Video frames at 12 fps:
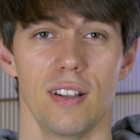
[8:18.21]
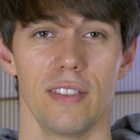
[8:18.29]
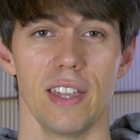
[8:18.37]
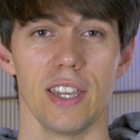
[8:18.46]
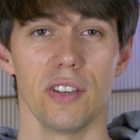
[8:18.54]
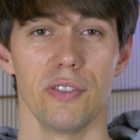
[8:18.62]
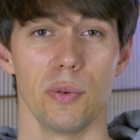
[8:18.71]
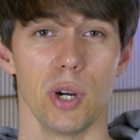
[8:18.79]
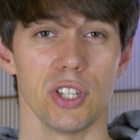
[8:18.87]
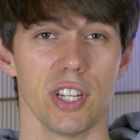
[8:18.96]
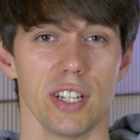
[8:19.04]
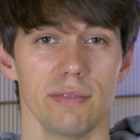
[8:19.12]
thank you for
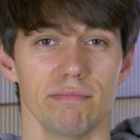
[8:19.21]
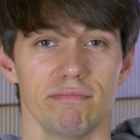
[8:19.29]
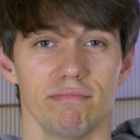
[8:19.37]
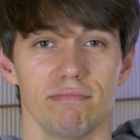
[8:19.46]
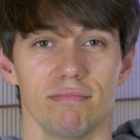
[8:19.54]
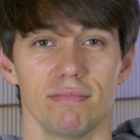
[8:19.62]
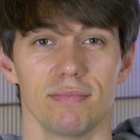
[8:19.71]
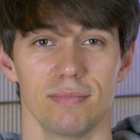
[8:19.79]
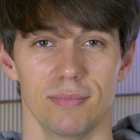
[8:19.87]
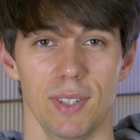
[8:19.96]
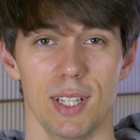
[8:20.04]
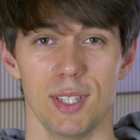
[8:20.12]
watching
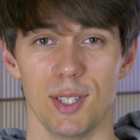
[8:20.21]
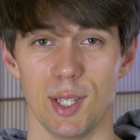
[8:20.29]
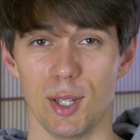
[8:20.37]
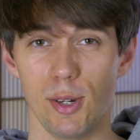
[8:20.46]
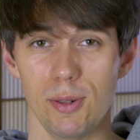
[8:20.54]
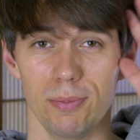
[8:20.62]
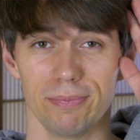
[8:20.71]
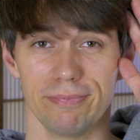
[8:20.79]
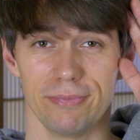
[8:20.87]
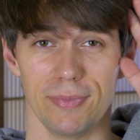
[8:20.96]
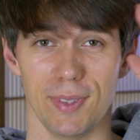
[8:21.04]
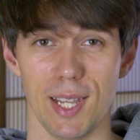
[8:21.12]
and see you
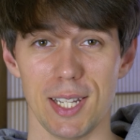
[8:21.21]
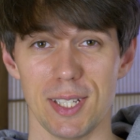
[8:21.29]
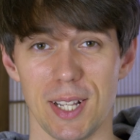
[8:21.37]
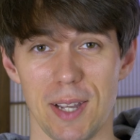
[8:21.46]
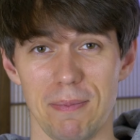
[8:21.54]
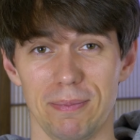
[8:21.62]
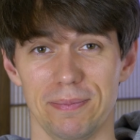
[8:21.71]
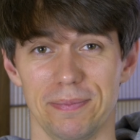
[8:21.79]
next time.